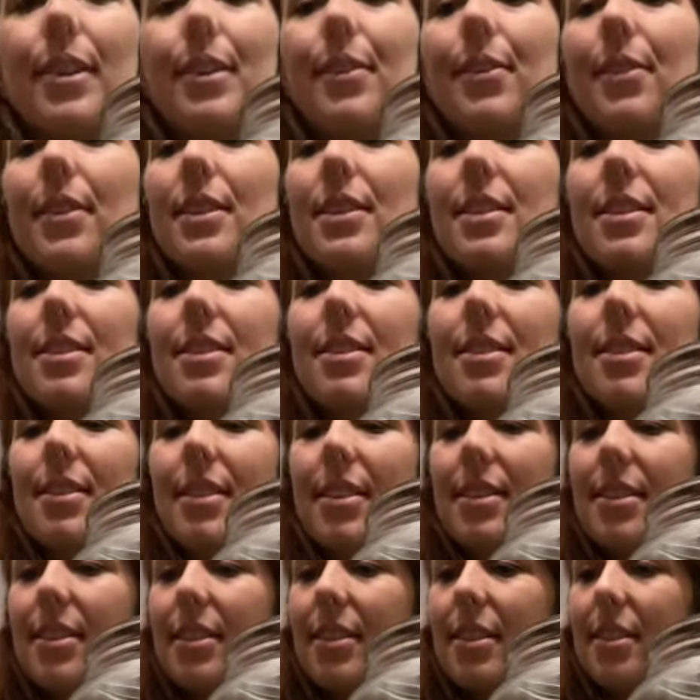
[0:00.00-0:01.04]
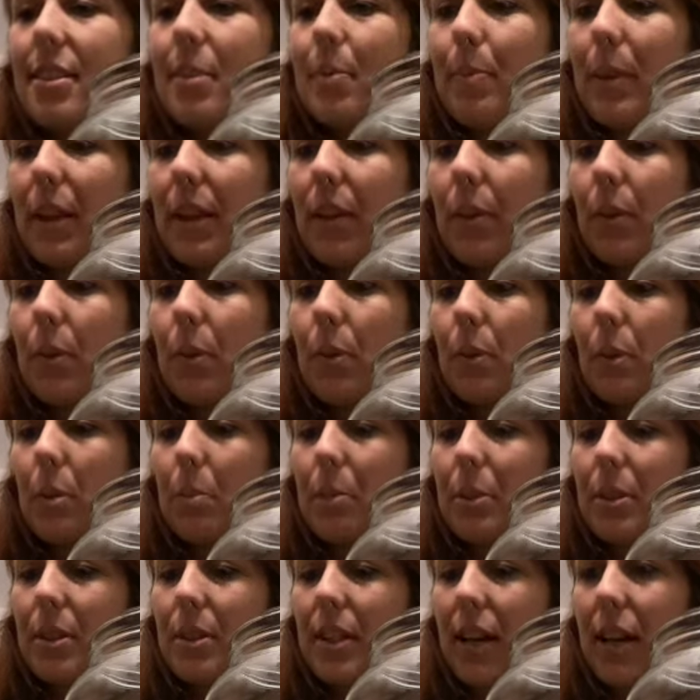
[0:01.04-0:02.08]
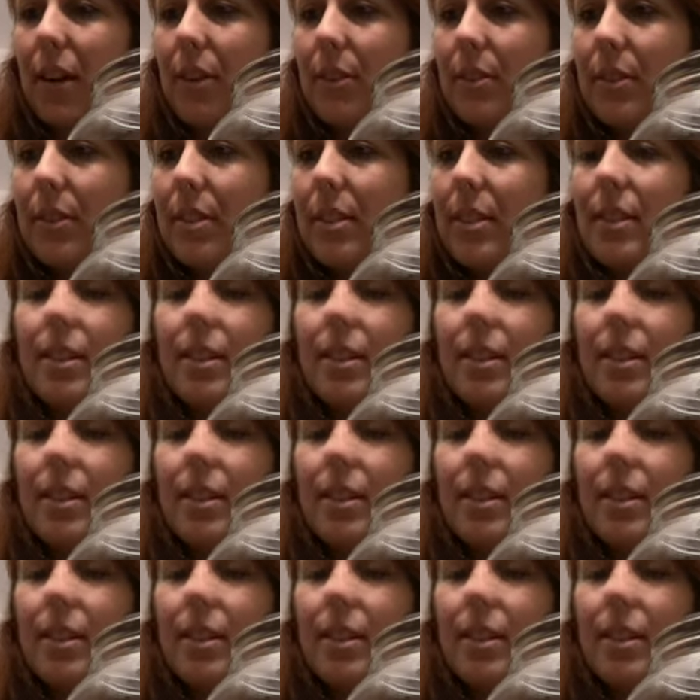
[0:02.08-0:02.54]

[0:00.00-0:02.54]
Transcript: if this doesn't make a horrible sound,